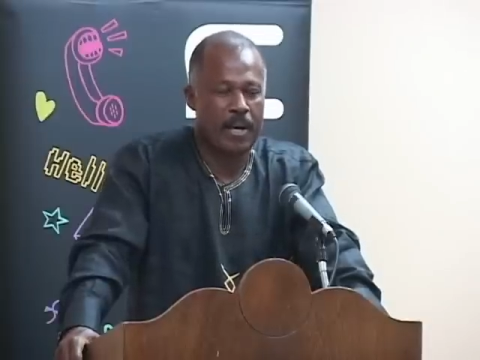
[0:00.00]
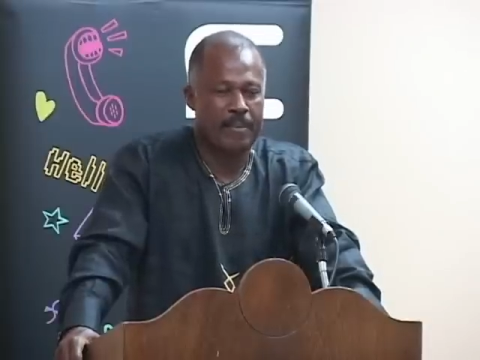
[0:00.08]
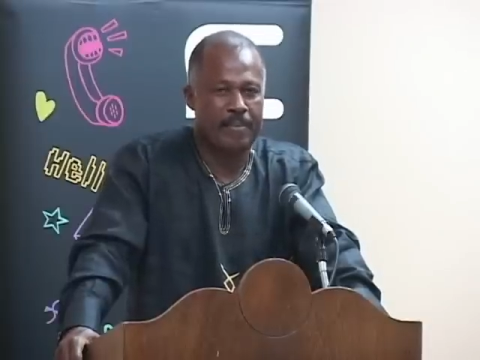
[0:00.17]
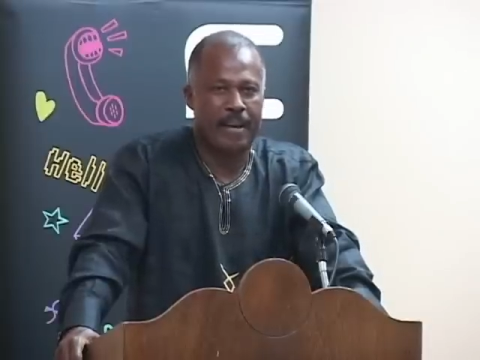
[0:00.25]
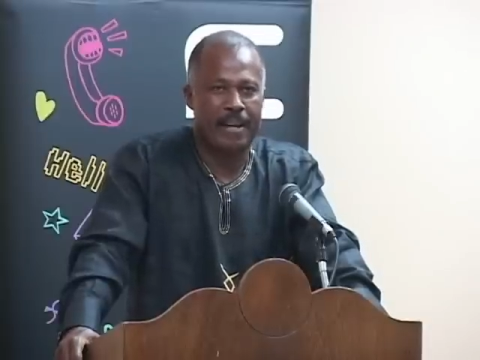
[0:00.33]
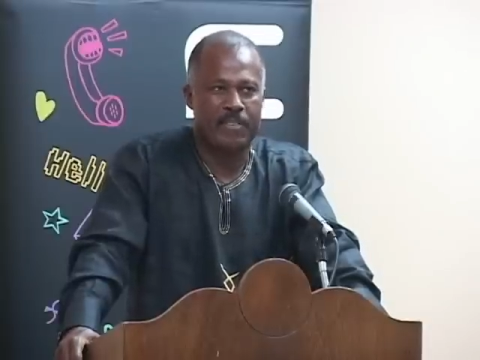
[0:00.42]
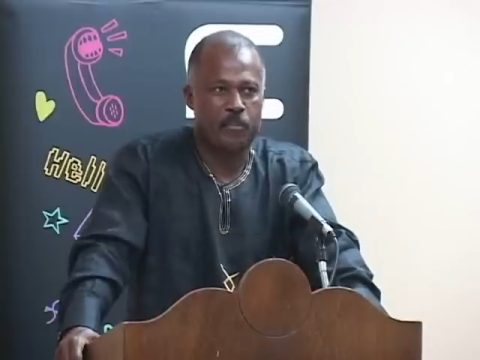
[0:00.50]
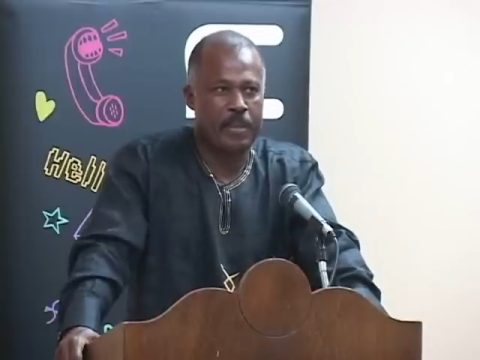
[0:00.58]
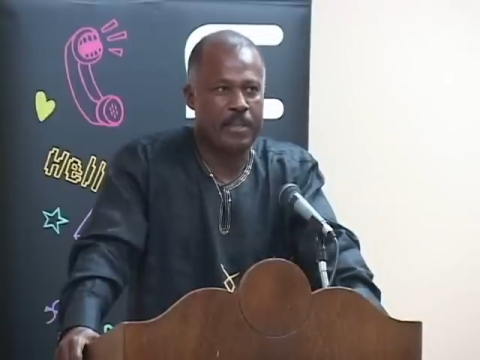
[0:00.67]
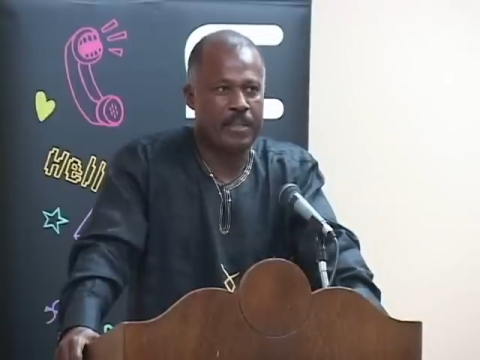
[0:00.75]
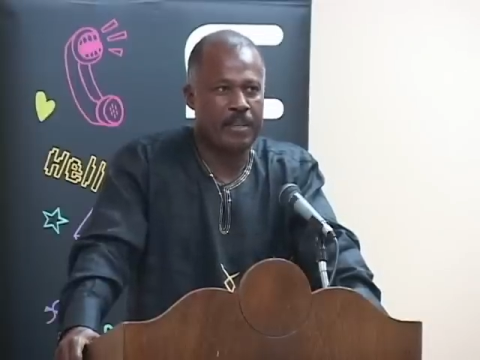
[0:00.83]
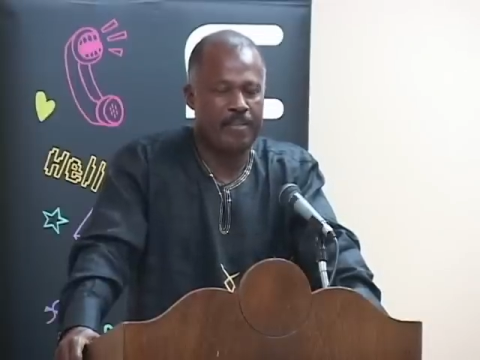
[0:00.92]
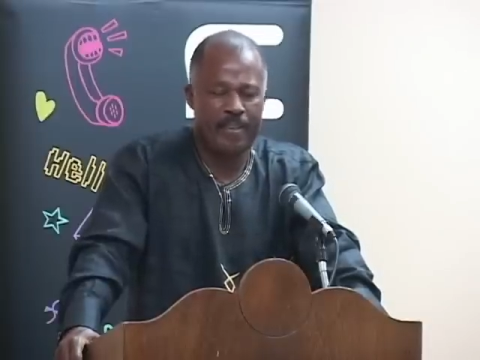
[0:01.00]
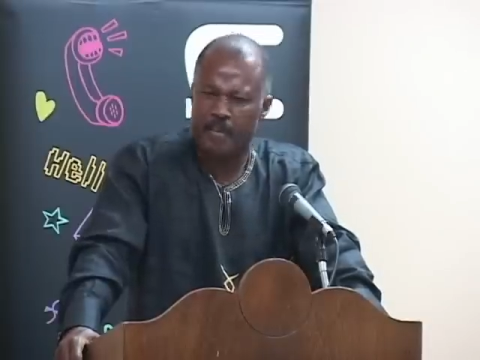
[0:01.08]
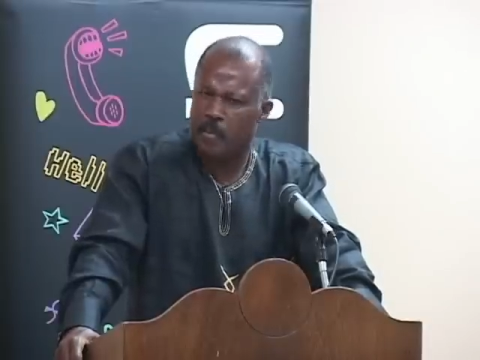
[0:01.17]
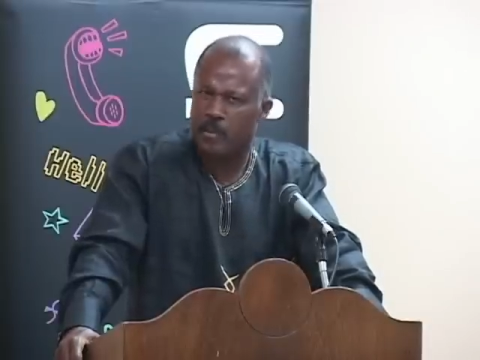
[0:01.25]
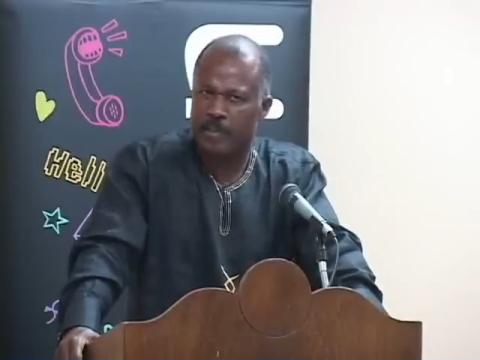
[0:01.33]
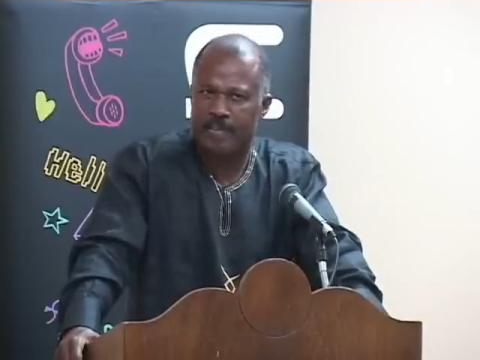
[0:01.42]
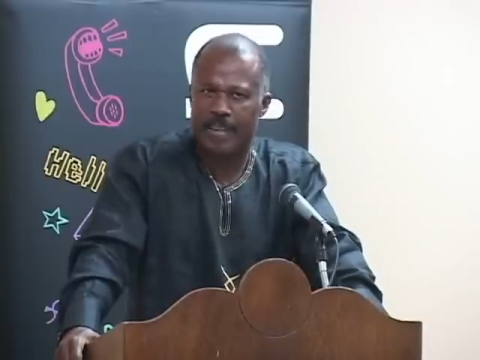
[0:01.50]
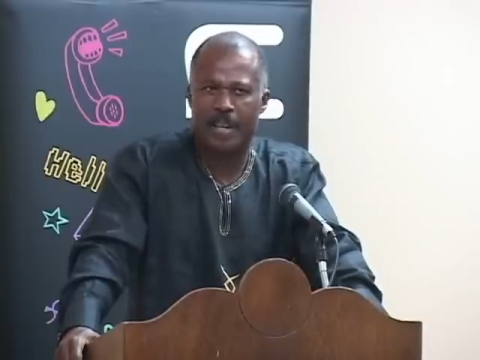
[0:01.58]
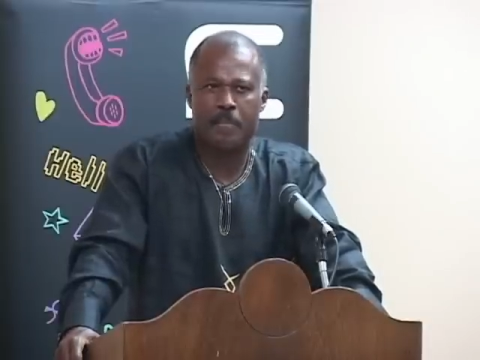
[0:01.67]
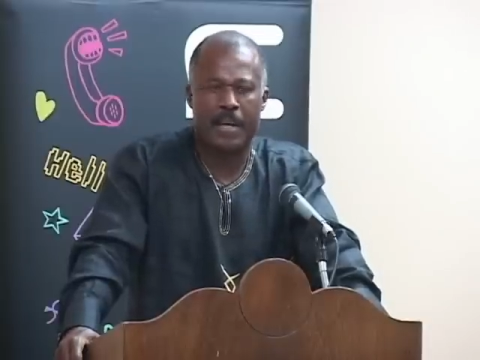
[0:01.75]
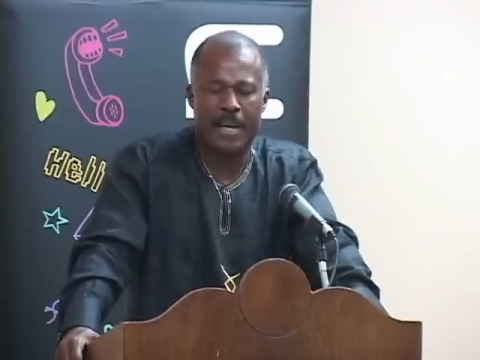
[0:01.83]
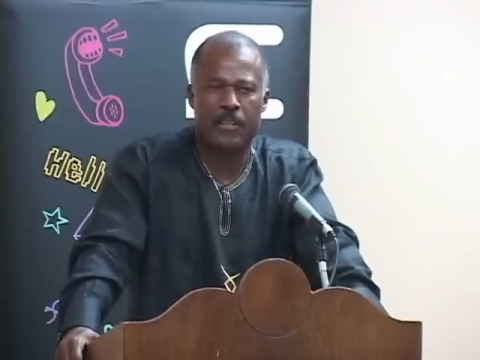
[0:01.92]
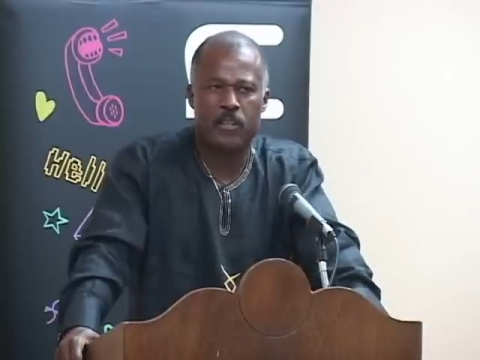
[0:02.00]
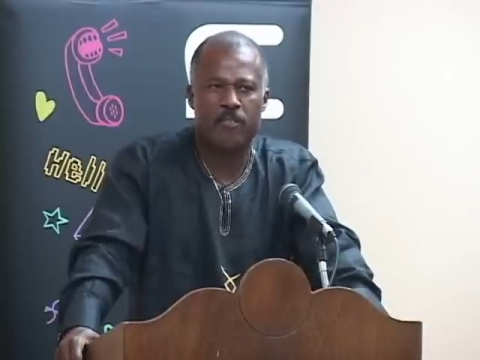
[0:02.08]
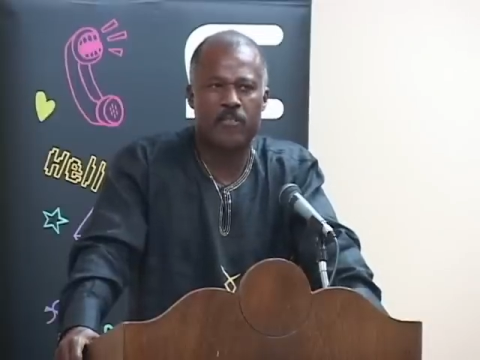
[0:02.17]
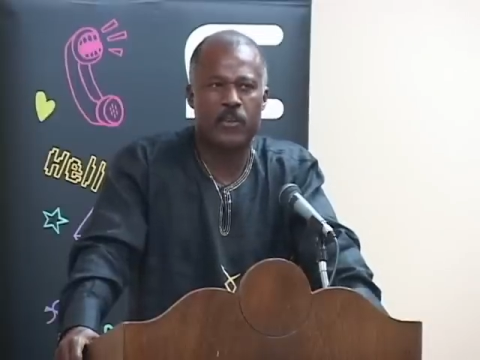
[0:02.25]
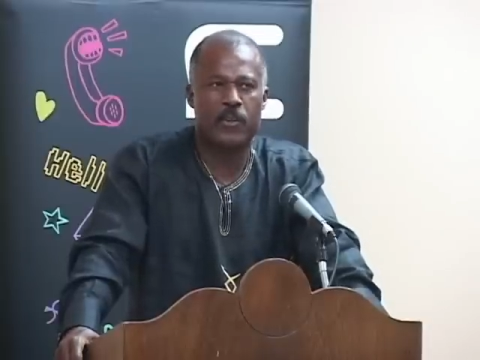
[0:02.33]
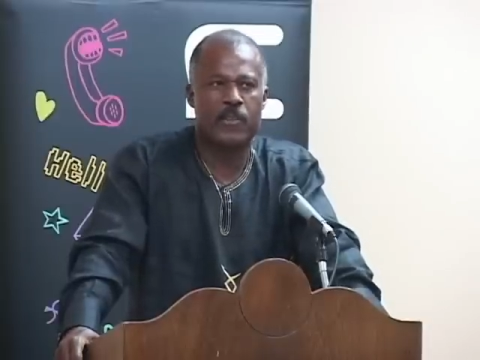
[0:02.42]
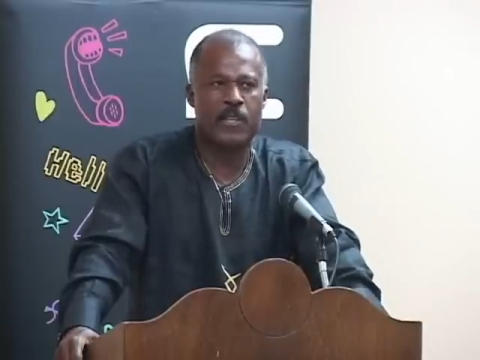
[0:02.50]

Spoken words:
I spent a fair amount of time interviewing